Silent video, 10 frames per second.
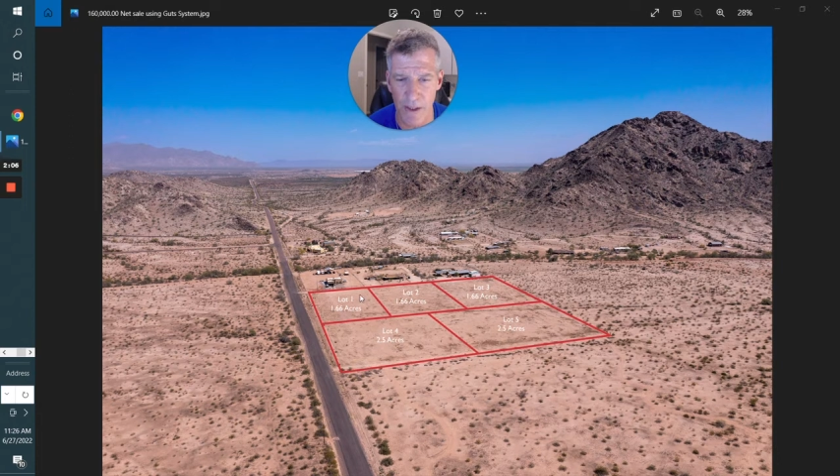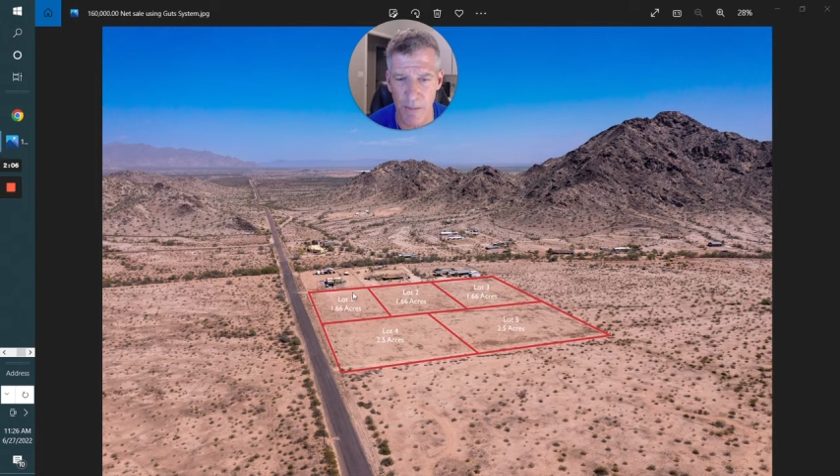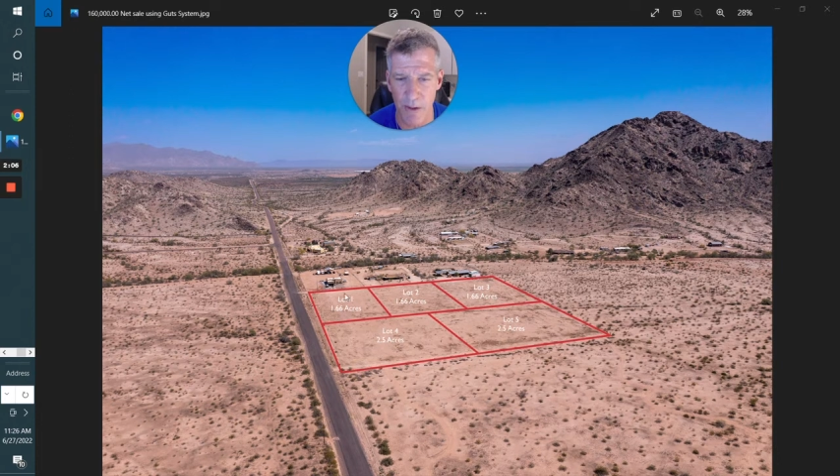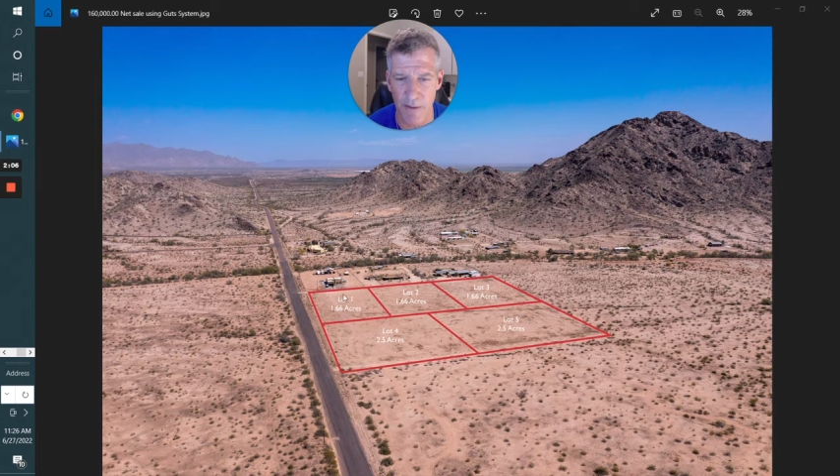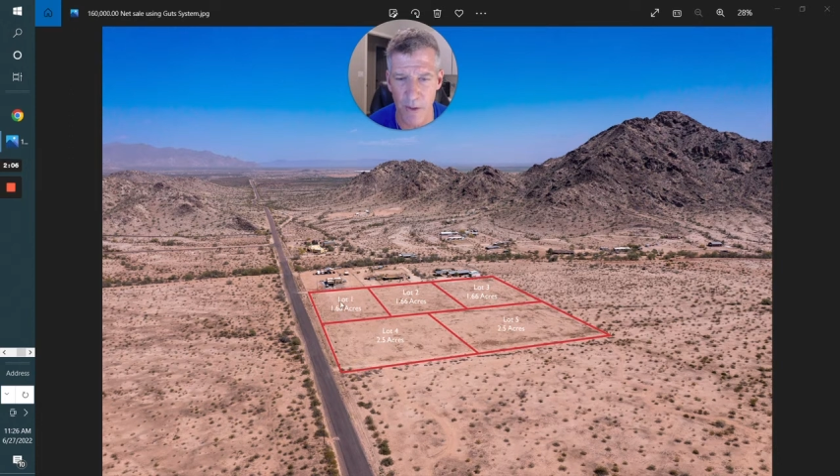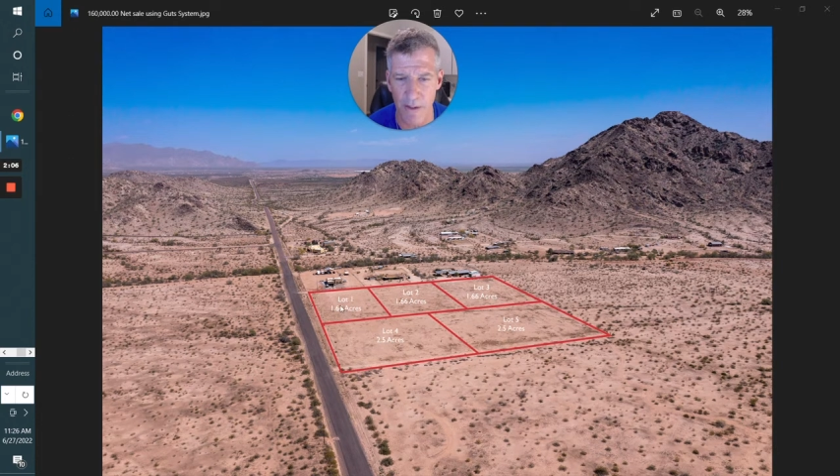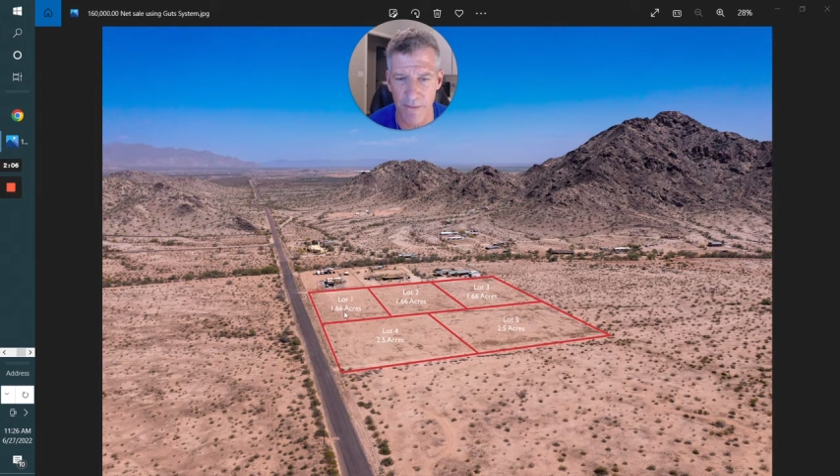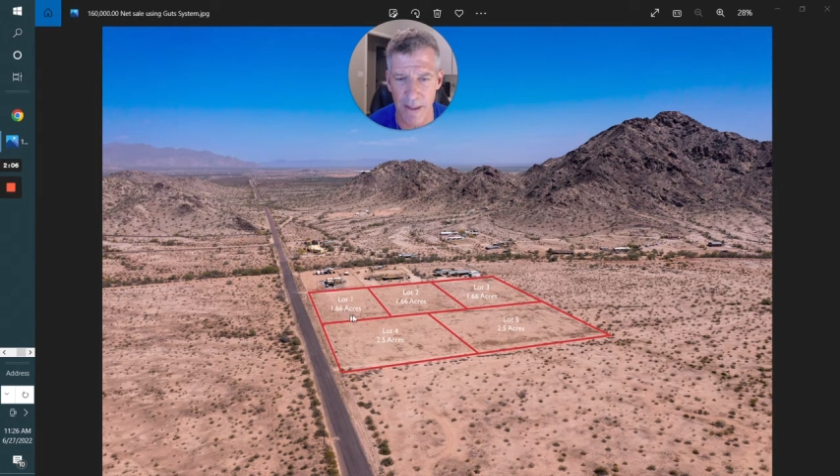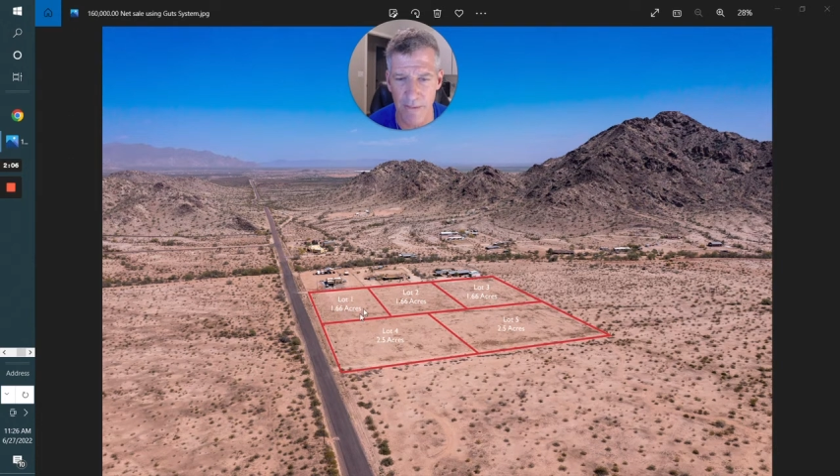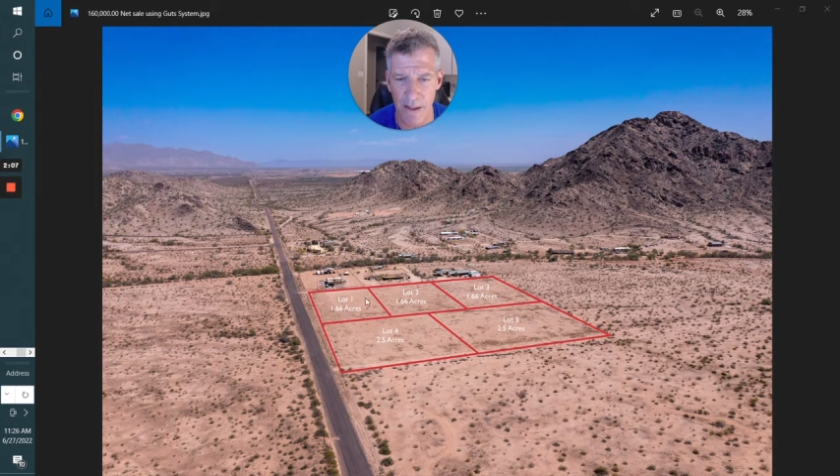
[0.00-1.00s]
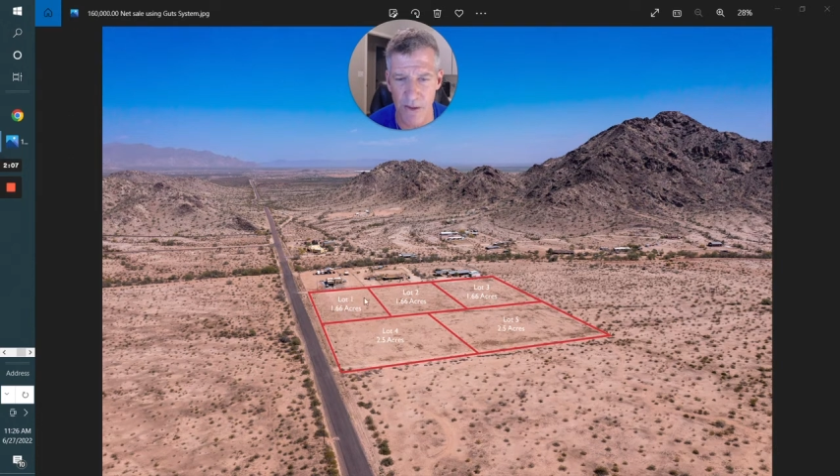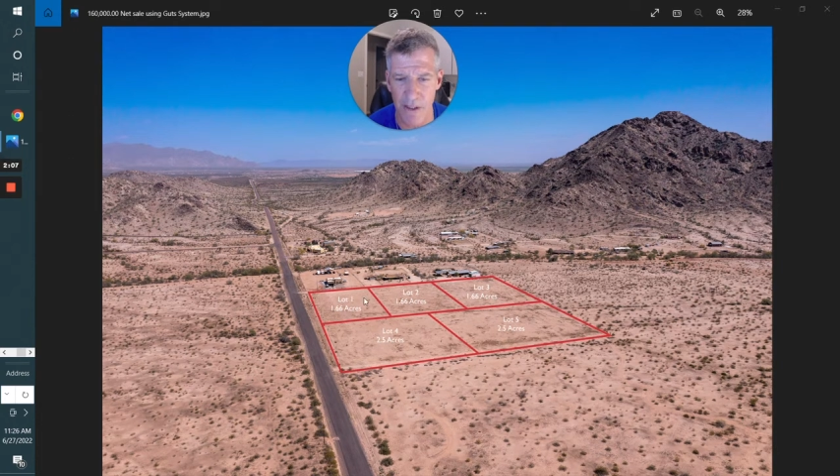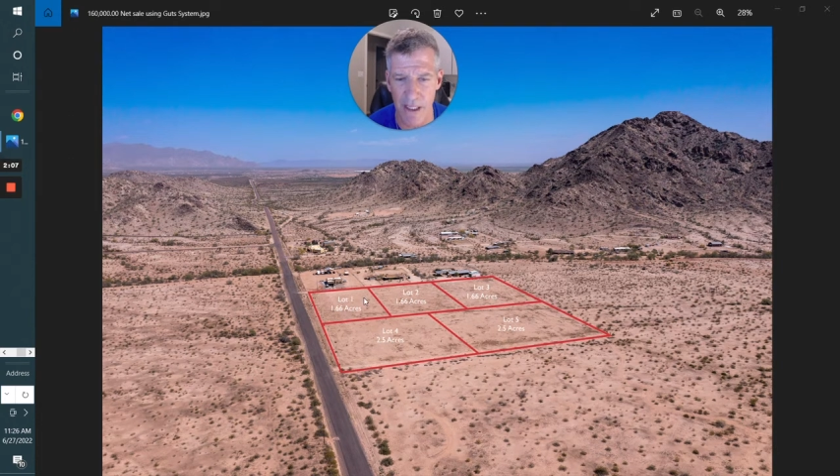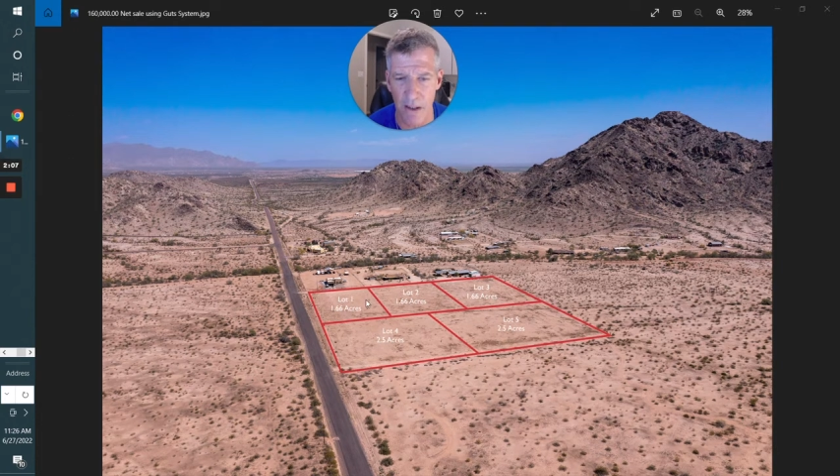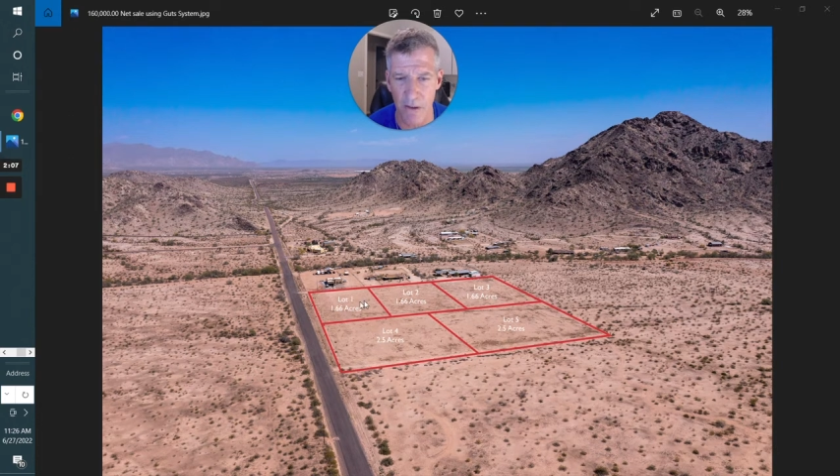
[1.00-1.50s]
let's put the forty-five
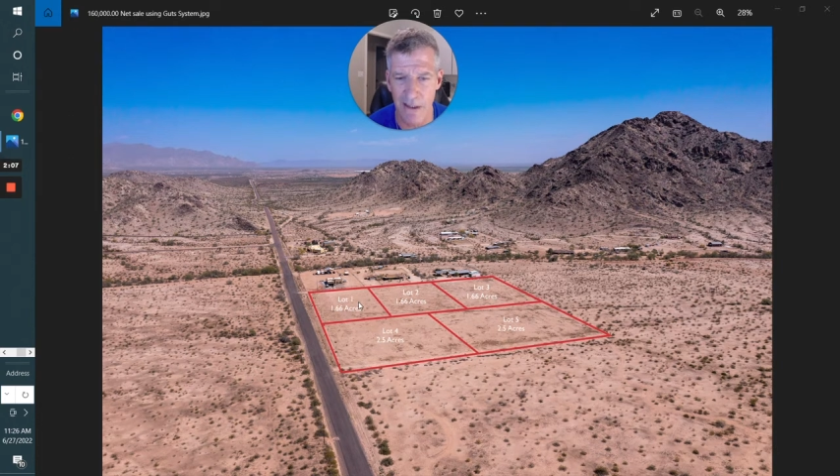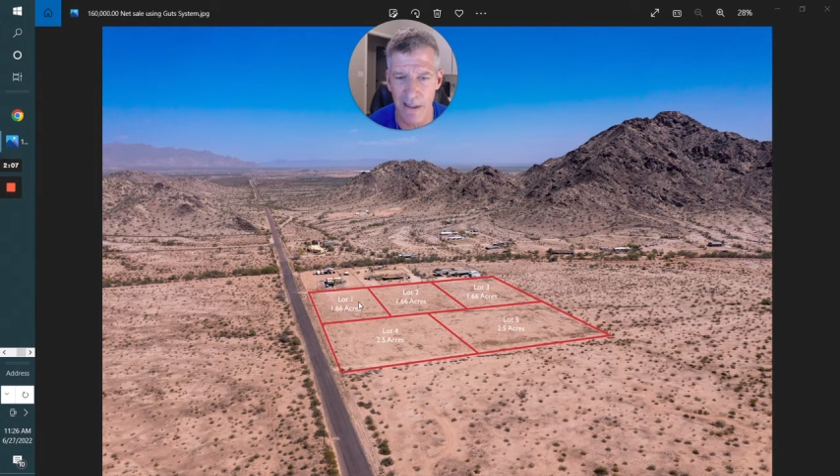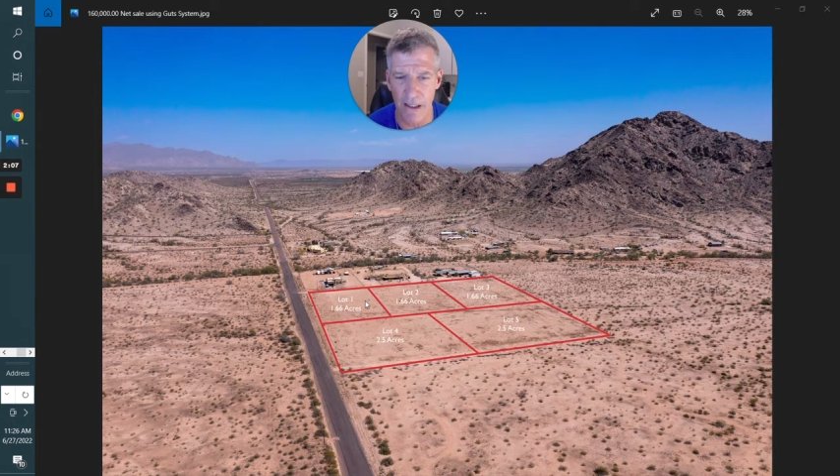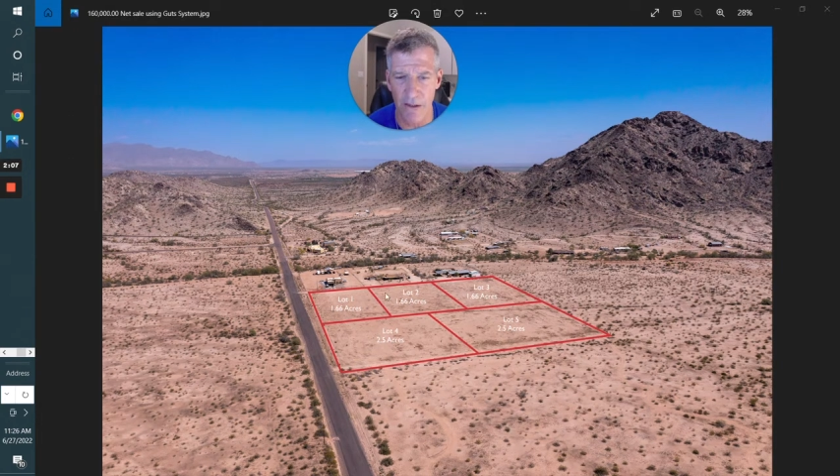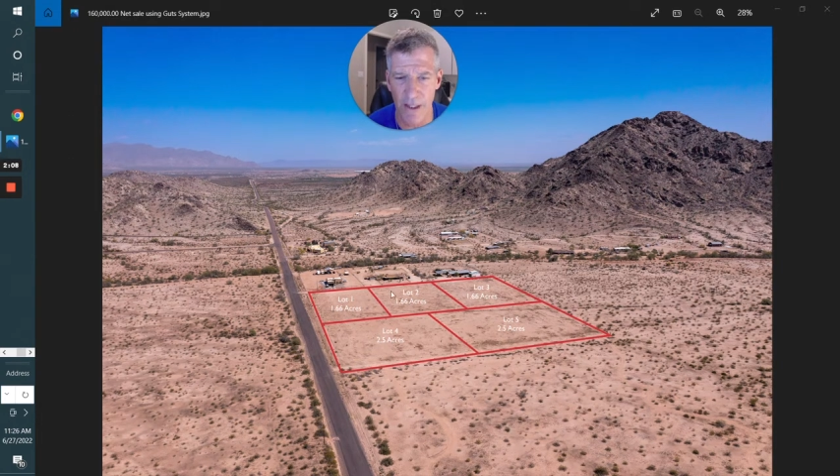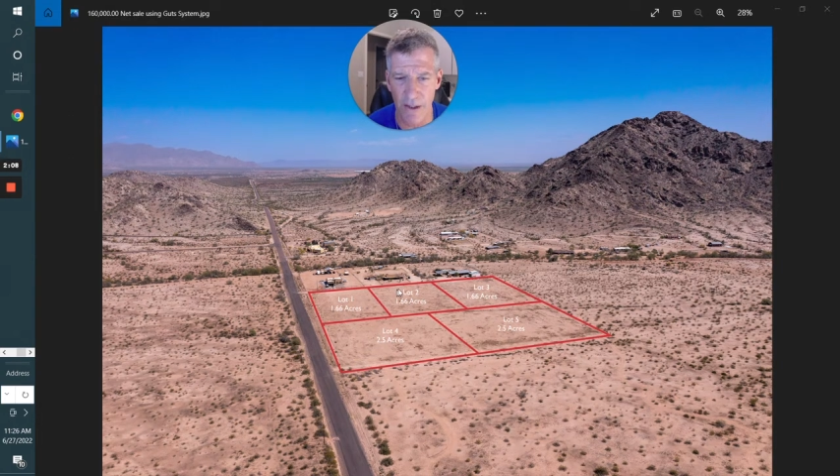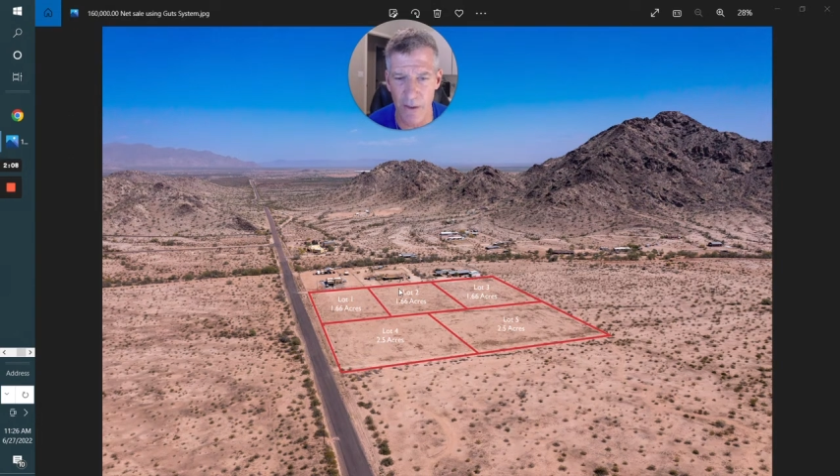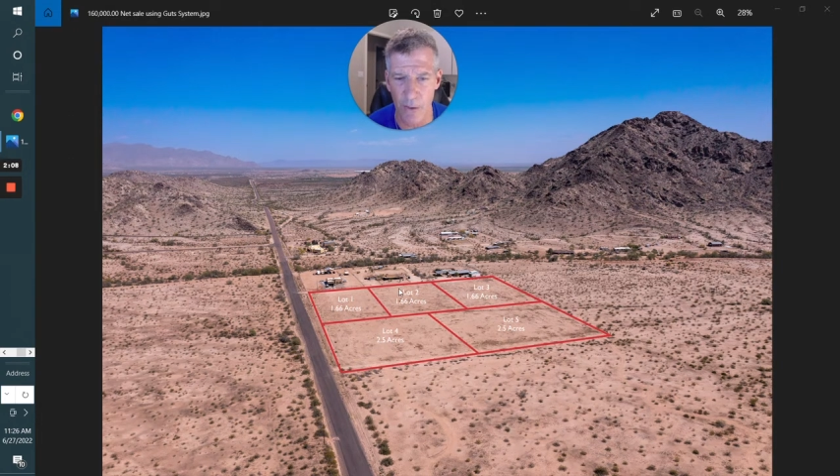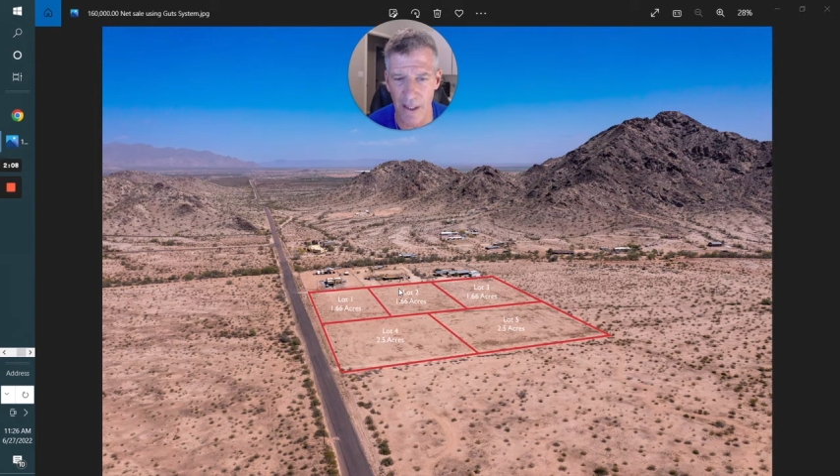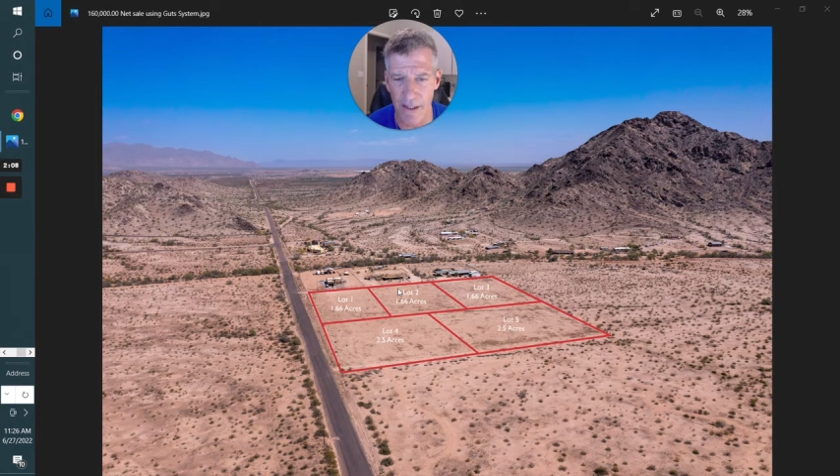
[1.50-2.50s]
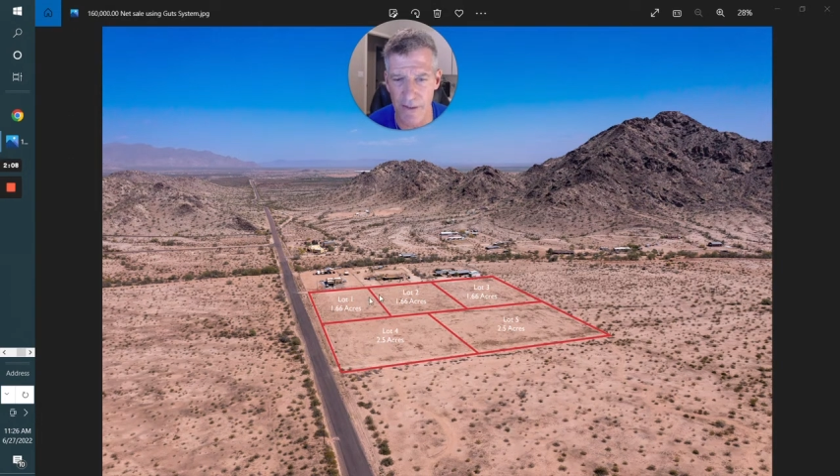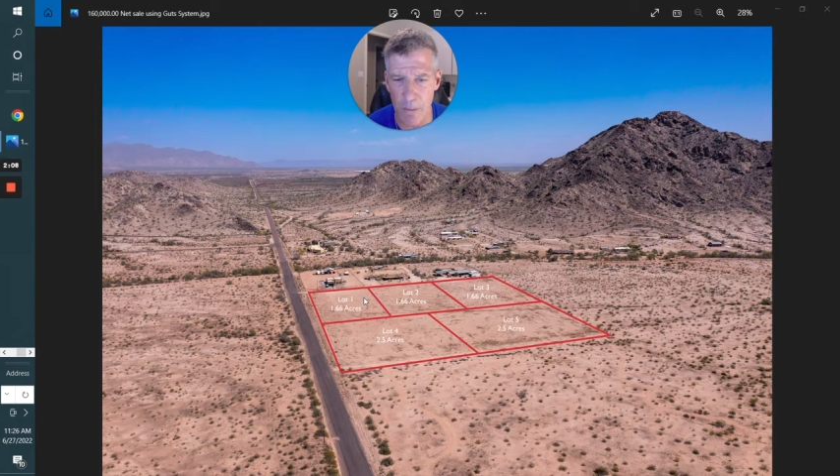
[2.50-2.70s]
thousand dollars down, and I'll carry the rest.